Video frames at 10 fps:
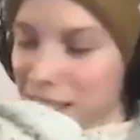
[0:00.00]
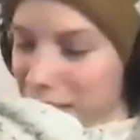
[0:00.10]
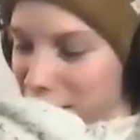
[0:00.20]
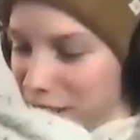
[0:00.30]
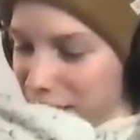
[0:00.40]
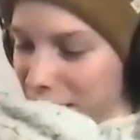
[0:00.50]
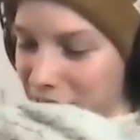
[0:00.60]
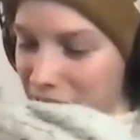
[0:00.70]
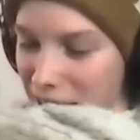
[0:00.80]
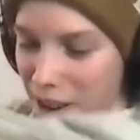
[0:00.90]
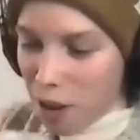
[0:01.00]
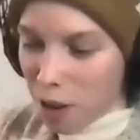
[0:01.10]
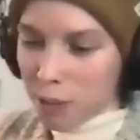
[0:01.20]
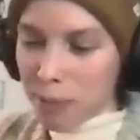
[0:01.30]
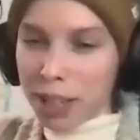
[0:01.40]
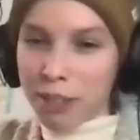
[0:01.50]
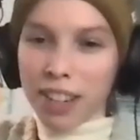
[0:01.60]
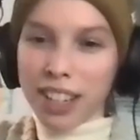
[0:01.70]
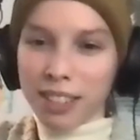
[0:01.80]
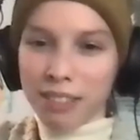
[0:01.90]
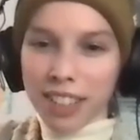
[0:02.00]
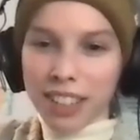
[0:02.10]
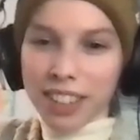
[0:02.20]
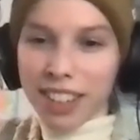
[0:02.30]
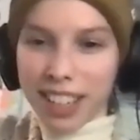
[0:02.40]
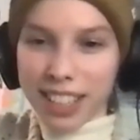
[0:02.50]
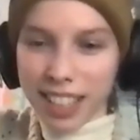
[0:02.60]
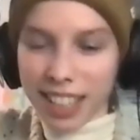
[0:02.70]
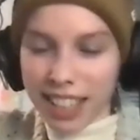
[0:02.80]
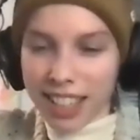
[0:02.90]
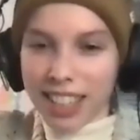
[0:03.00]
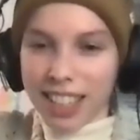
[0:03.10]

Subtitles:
is just all of my graded reader content